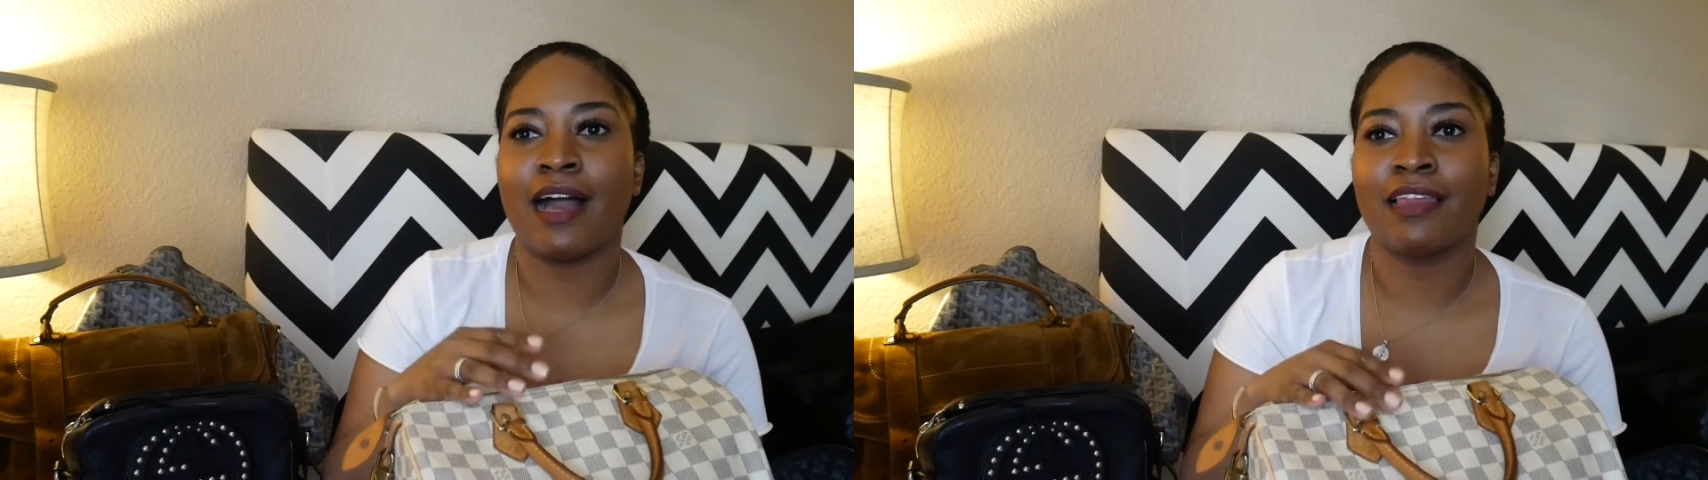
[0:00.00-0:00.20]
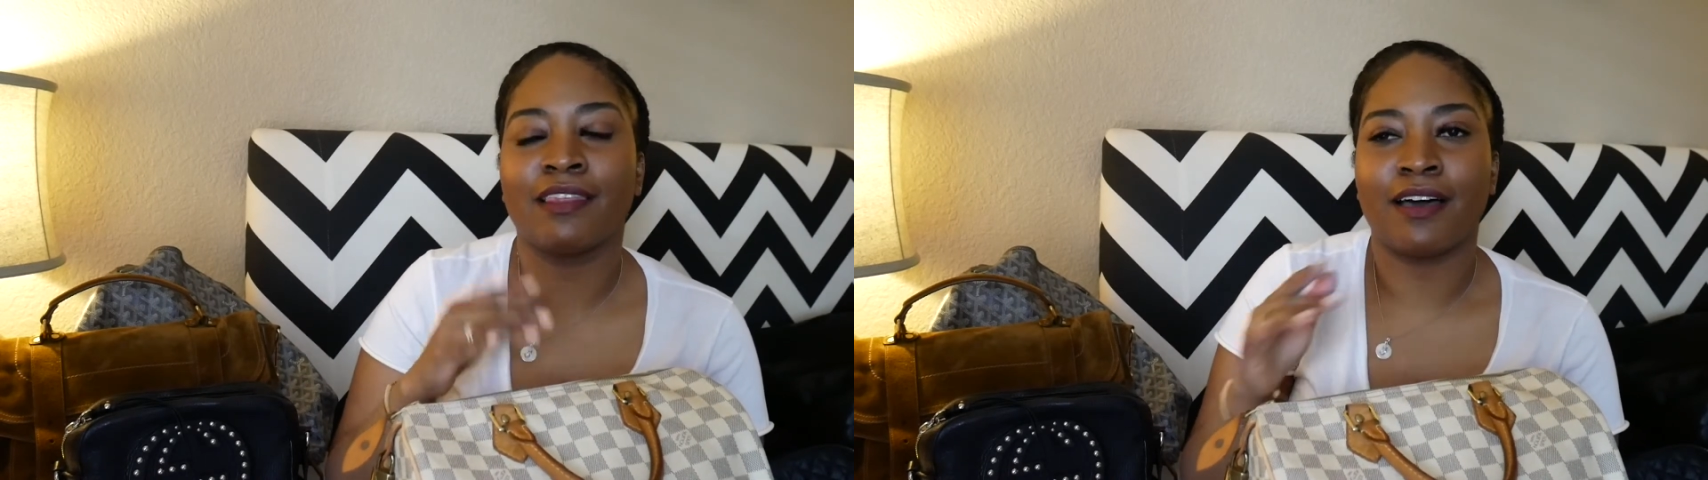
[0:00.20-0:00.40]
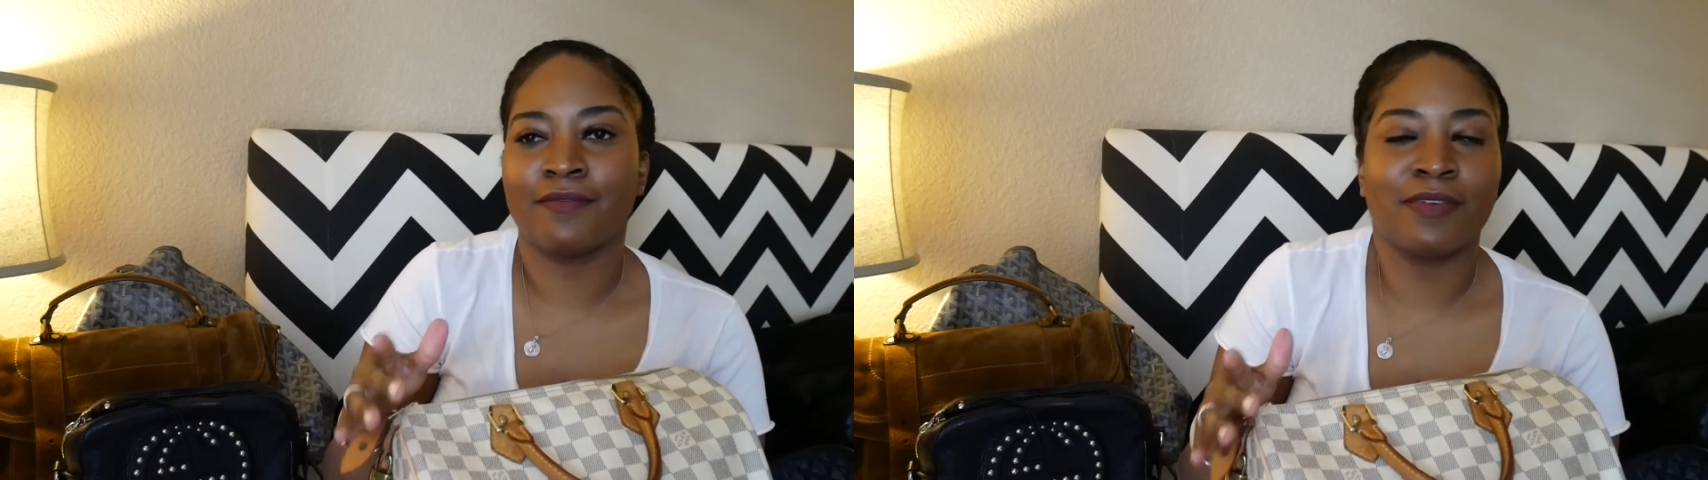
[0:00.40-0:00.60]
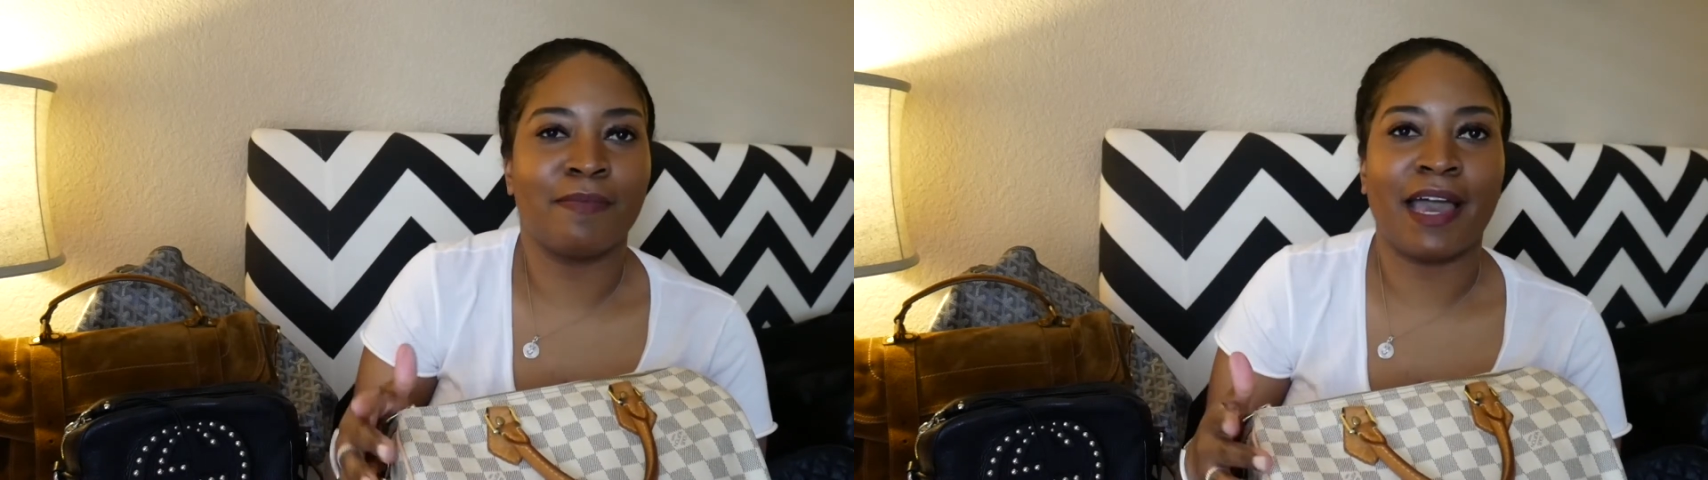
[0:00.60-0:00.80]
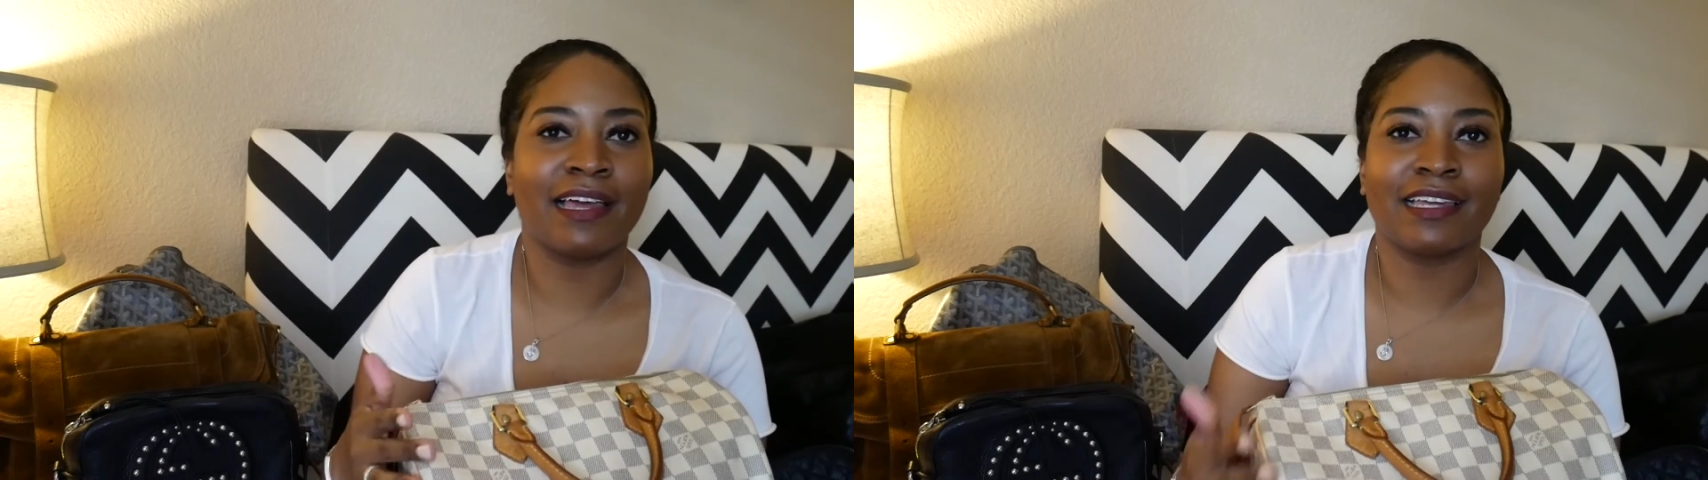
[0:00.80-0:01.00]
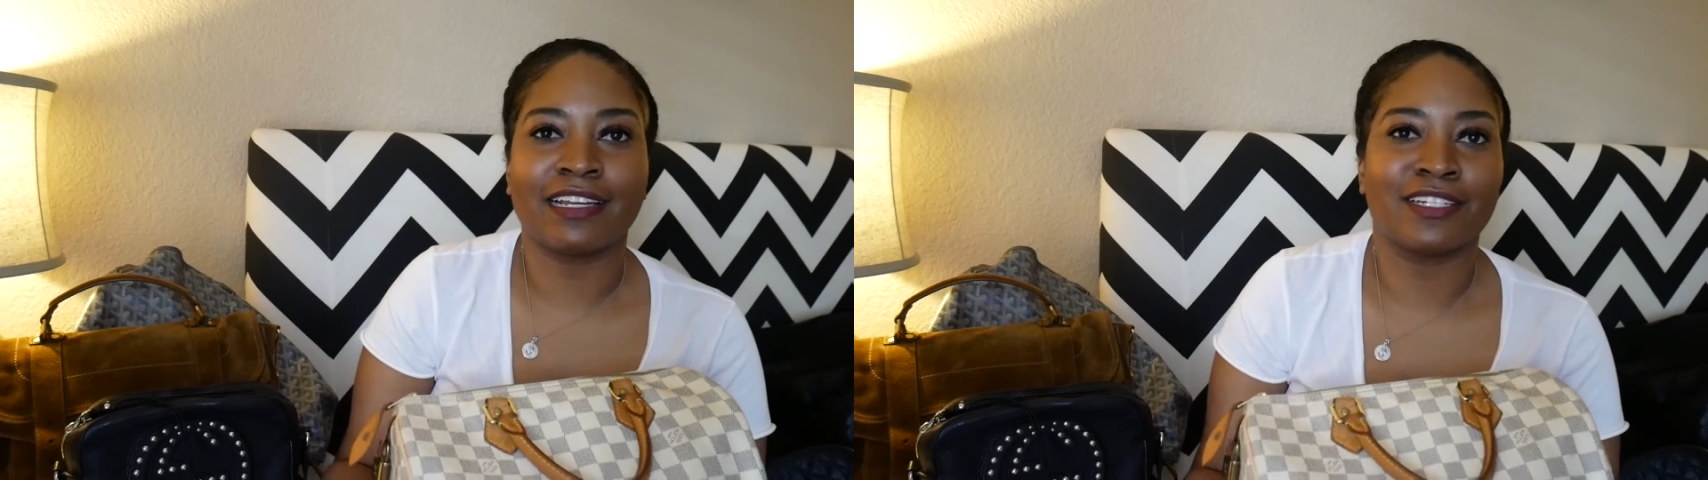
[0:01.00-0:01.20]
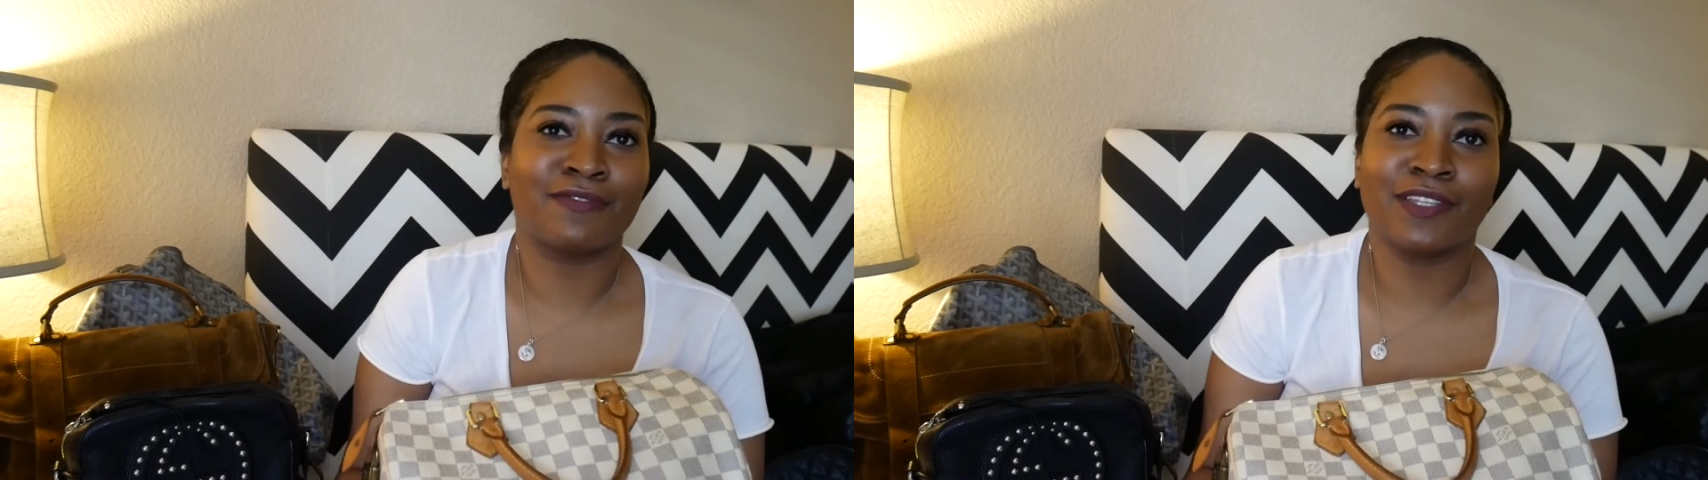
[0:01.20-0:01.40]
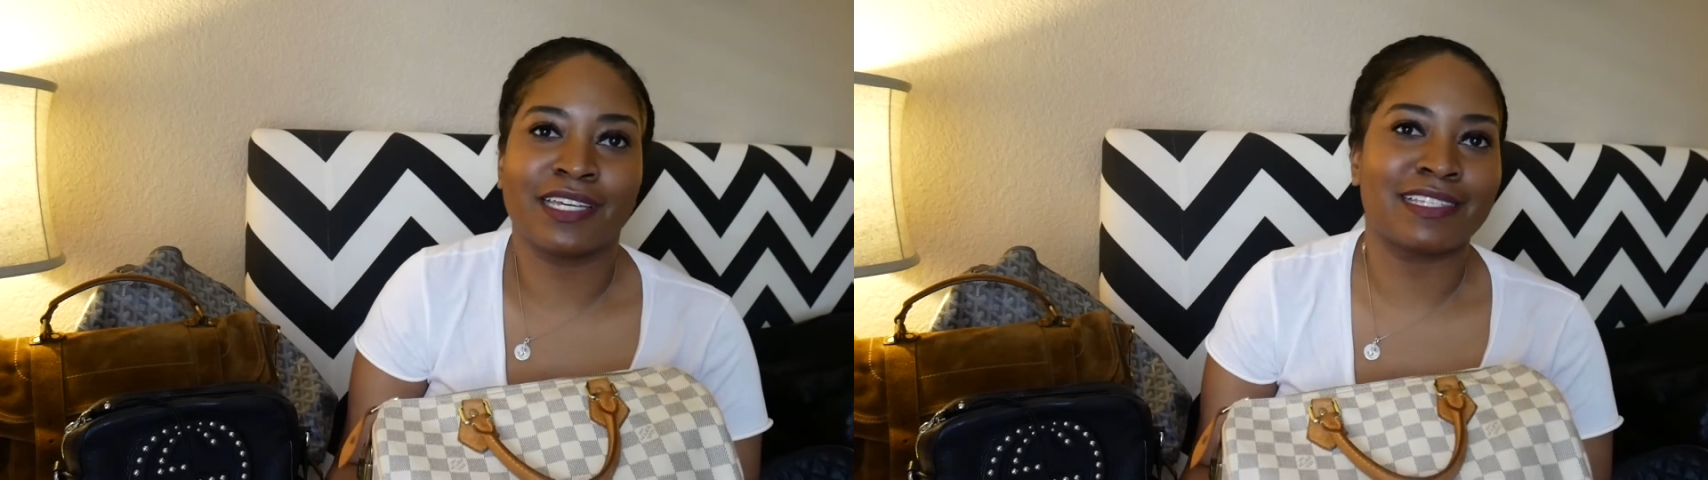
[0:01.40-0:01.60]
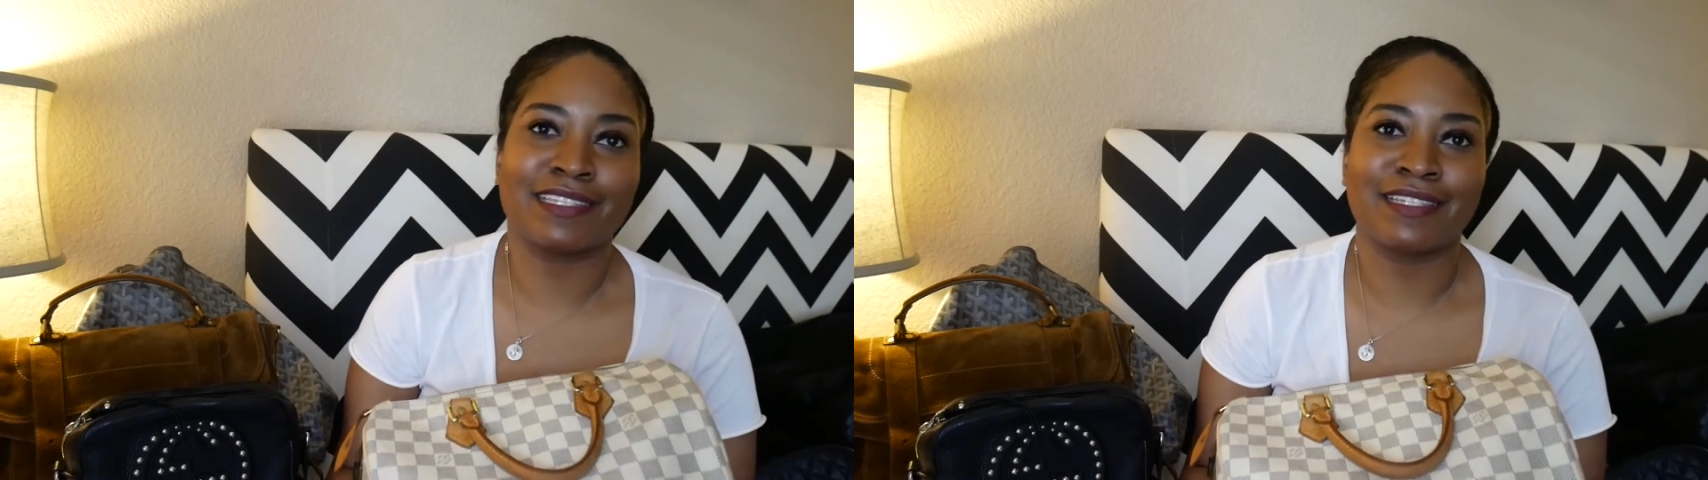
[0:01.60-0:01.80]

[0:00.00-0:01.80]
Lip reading: I love the bag, like I just feel like it's a